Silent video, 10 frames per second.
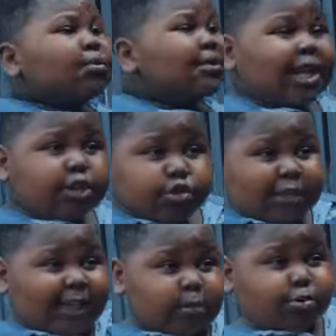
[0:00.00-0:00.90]
There's
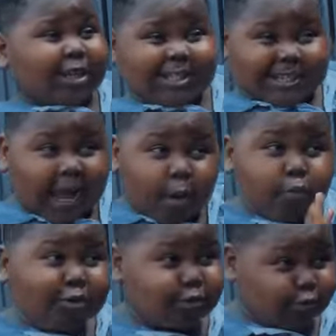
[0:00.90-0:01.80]
no time to answer
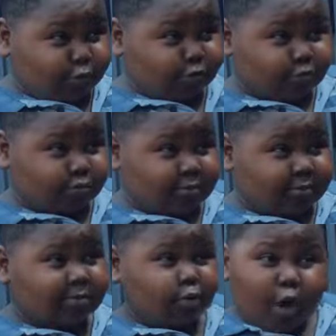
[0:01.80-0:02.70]
that question.
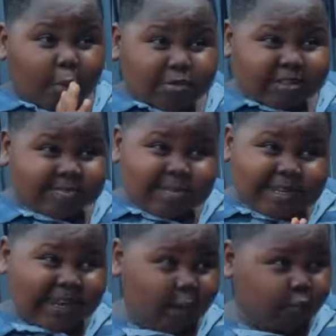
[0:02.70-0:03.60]
Come with me